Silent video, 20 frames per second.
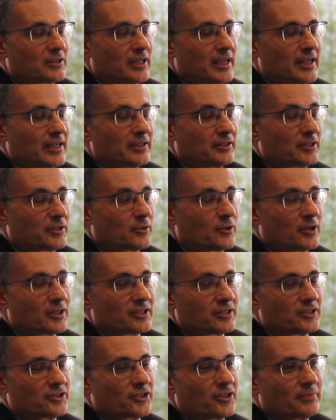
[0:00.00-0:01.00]
and the
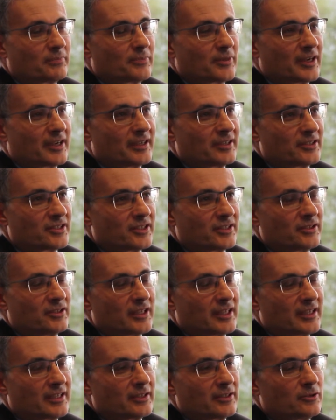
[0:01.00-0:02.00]
Chrysler Jeep brands in
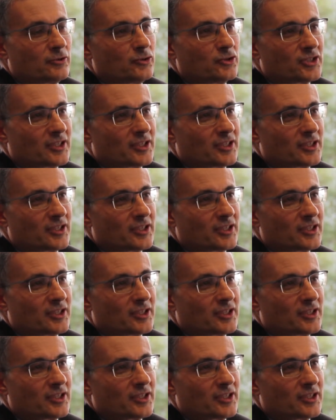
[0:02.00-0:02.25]
New